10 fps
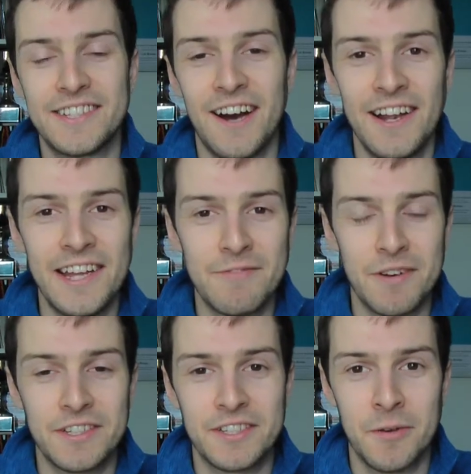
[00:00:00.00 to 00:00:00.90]
Kyle here at
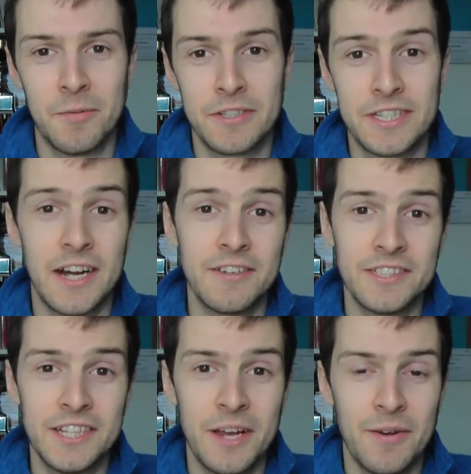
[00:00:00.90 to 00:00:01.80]
Runstoppable. Today I'm
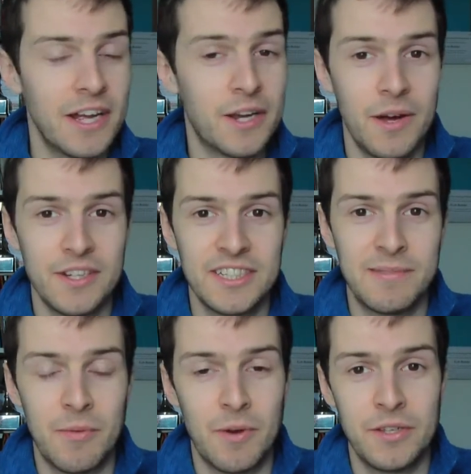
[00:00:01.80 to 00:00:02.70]
asking a Q&A question
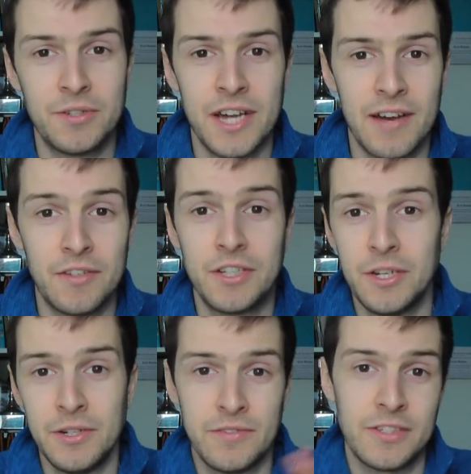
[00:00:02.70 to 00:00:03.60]
about whether you should have
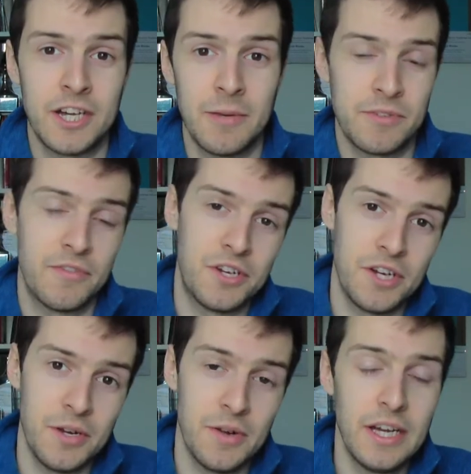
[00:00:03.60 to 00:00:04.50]
two different types of
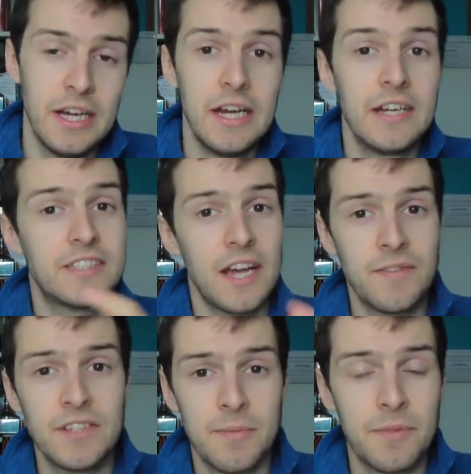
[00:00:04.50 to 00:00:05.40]
shoe.
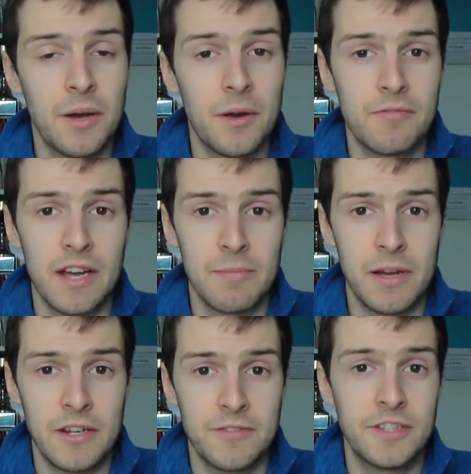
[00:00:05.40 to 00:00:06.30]
Definitely something I would
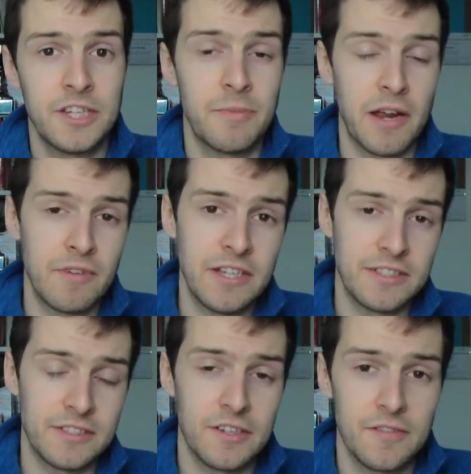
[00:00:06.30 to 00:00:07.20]
recommend for two main
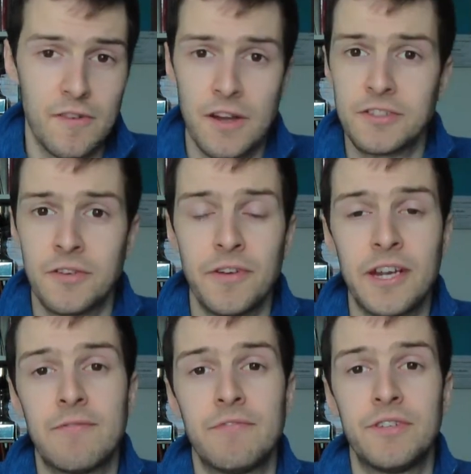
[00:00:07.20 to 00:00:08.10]
reasons. First off, you're going
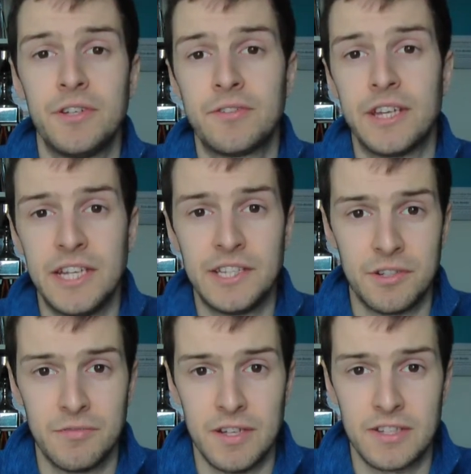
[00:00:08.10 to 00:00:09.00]
to have reduced
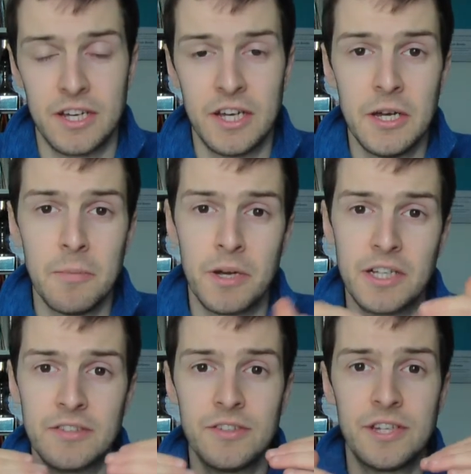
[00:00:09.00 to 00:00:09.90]
injury risk.
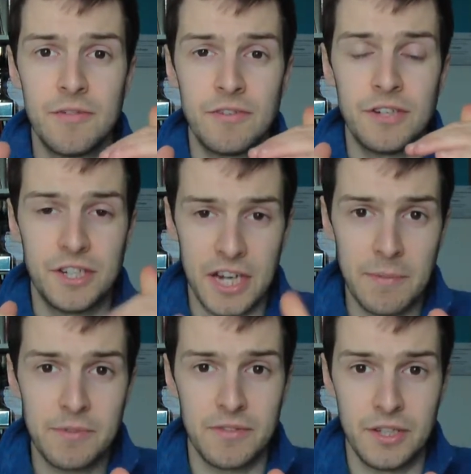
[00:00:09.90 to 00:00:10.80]
Because of the different
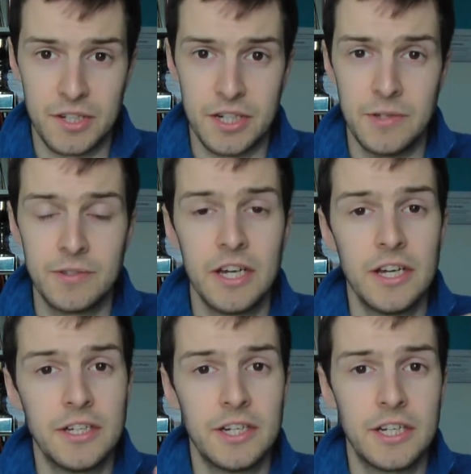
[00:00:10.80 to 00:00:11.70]
shapes of the shoes,
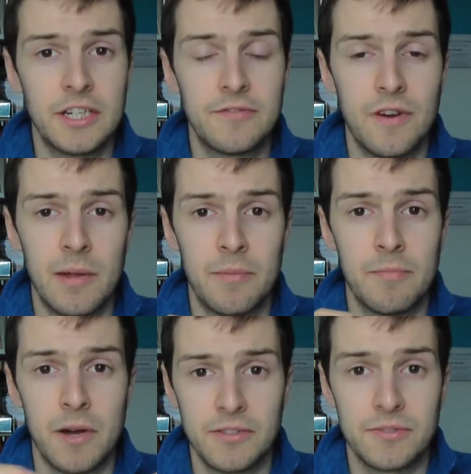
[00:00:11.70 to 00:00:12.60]
you're going to develop the
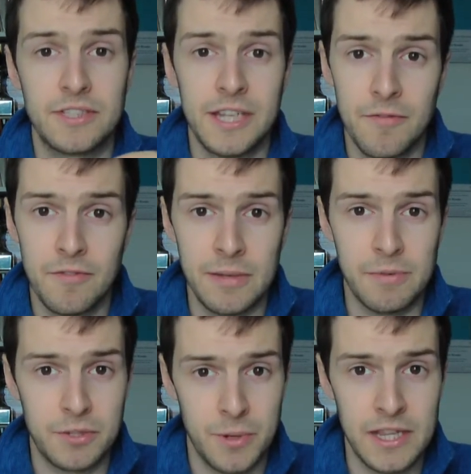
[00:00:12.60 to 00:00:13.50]
muscles differently
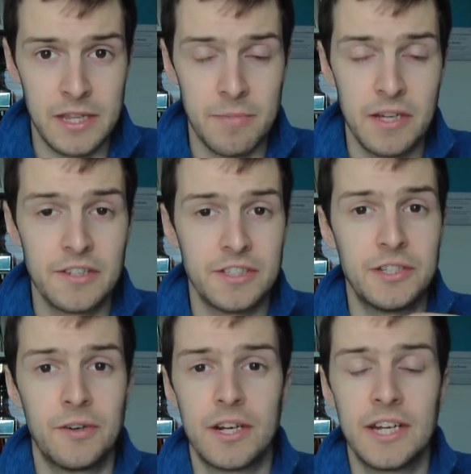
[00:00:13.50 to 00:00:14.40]
between them, so you're
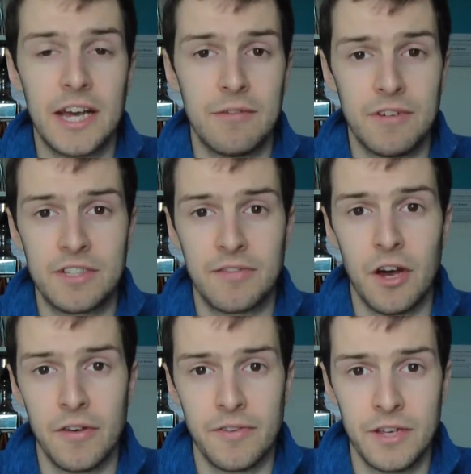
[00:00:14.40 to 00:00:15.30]
not going to get a risk of
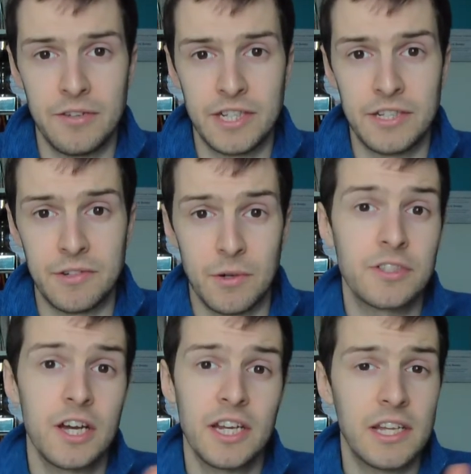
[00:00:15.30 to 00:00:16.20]
overuse injury, or
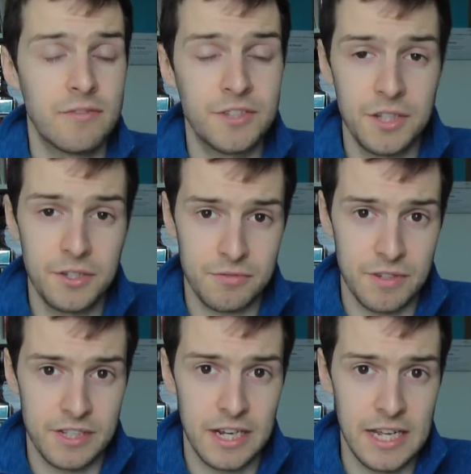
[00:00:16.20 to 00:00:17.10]
certainly a reduced
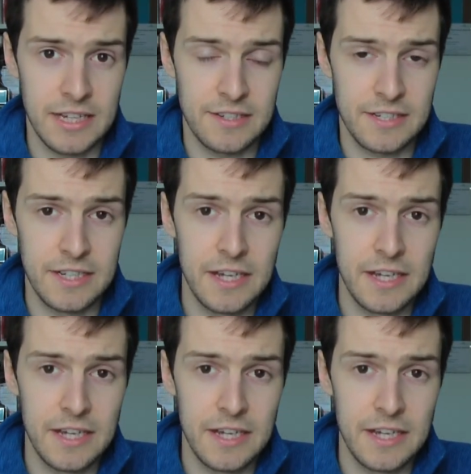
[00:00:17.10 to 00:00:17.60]
risk at least.